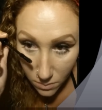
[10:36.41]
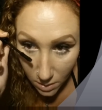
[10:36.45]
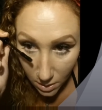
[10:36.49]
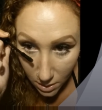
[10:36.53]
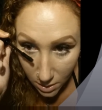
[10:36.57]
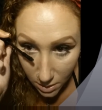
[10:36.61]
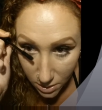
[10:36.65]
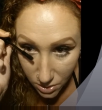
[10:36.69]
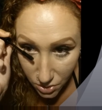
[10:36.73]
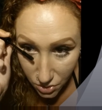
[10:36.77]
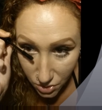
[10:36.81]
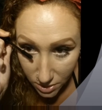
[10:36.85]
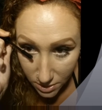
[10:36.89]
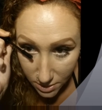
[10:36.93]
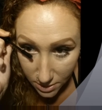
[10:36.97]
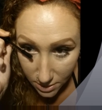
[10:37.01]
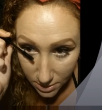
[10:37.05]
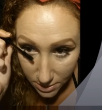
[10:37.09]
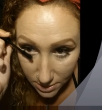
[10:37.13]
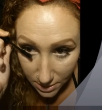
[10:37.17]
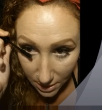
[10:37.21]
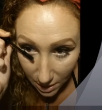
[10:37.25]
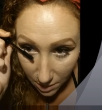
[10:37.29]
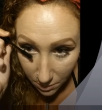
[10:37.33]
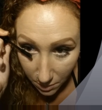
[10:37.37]
And it's just the
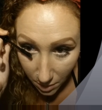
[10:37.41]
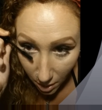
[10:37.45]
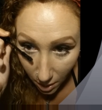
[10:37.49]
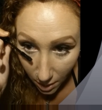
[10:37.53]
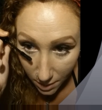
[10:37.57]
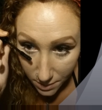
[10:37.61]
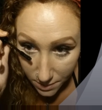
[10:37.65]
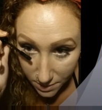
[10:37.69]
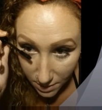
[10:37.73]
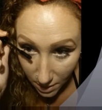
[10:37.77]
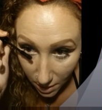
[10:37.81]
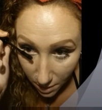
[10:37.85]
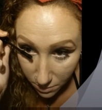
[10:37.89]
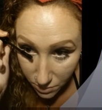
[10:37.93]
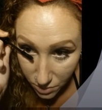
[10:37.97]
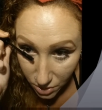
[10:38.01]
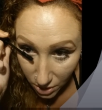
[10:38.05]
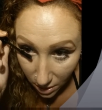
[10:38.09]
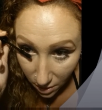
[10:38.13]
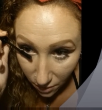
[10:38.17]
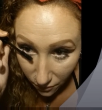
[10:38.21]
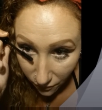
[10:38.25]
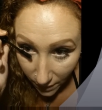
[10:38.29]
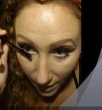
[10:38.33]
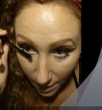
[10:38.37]
same concept,
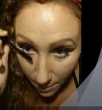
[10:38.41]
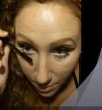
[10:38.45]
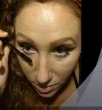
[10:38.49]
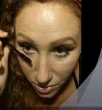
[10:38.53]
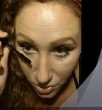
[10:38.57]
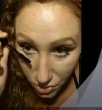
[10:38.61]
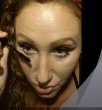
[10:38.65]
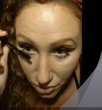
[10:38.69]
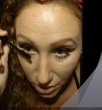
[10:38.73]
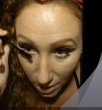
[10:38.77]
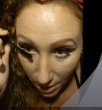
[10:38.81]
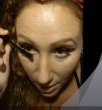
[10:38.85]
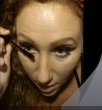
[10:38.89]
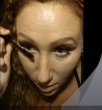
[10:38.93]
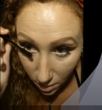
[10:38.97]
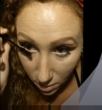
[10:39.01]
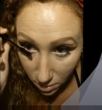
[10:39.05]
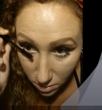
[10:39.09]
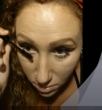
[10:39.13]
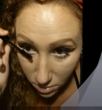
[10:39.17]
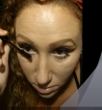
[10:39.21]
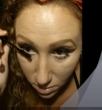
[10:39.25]
gel fibers gel.